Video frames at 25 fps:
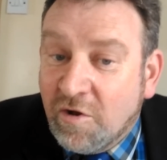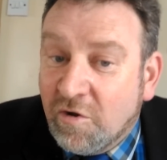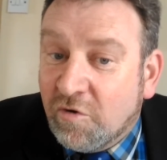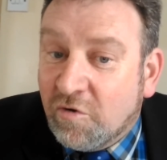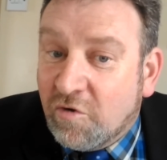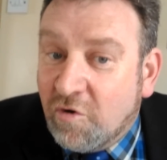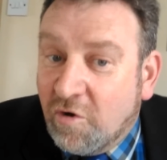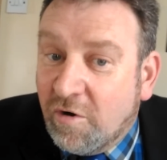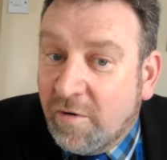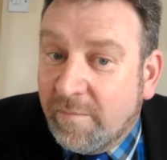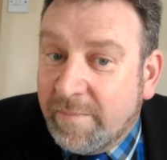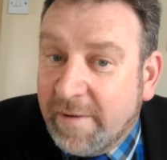
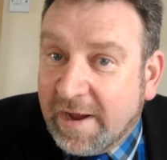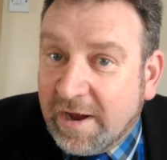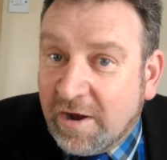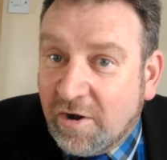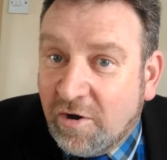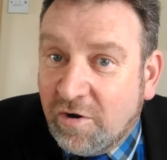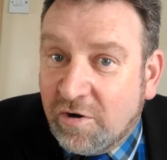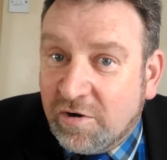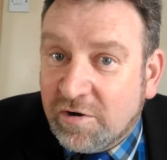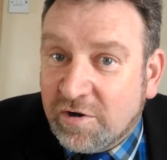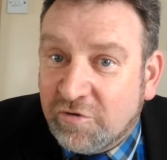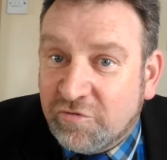Go back
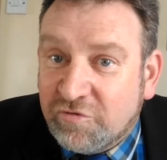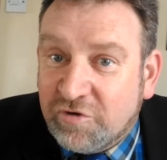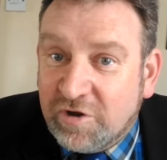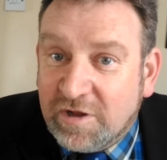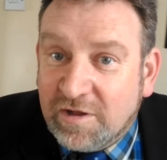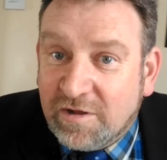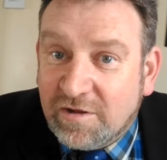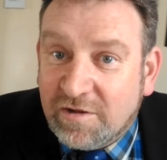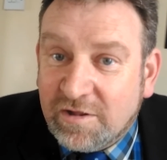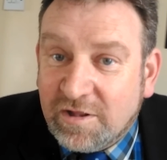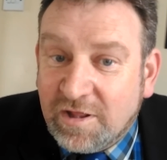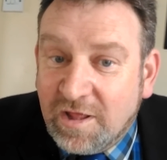100
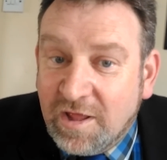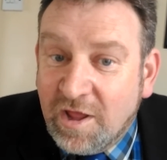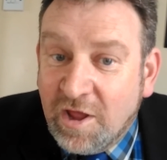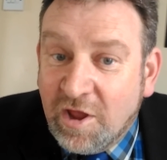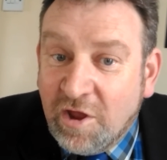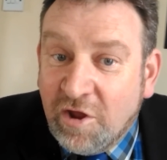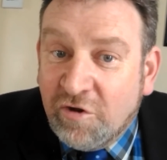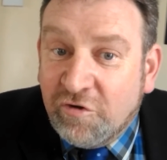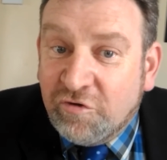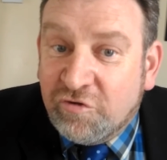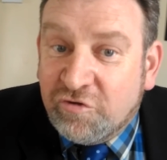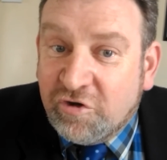years.
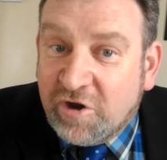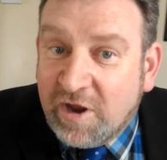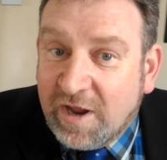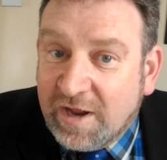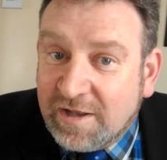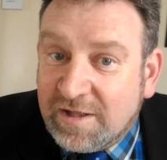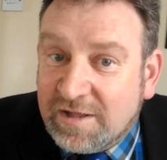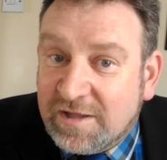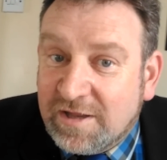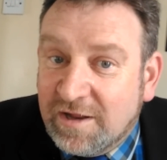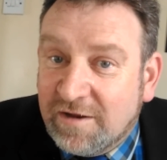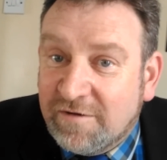
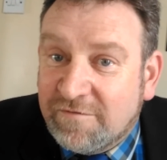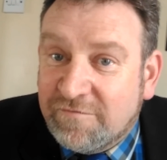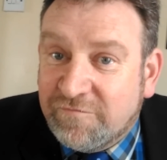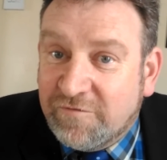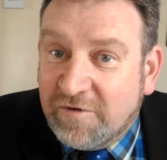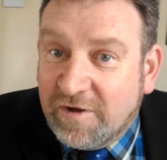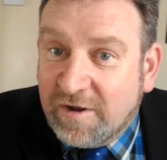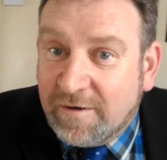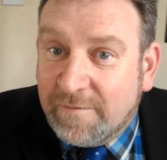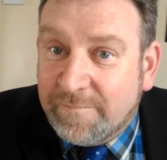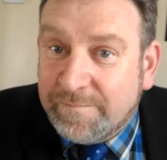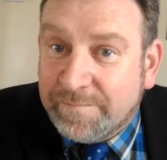Check this
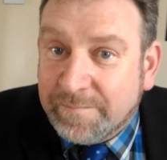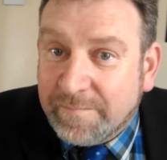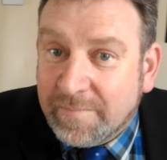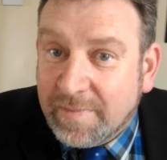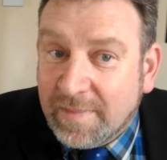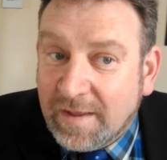firm